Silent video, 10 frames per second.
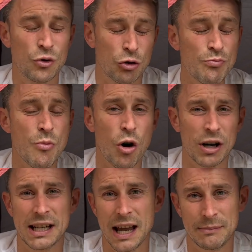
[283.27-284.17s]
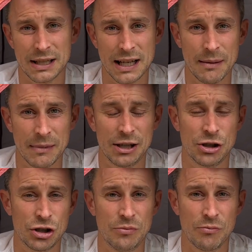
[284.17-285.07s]
might get
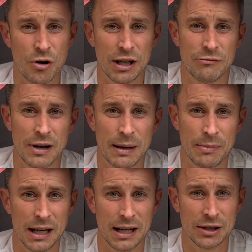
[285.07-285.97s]
damaged, you might rip it.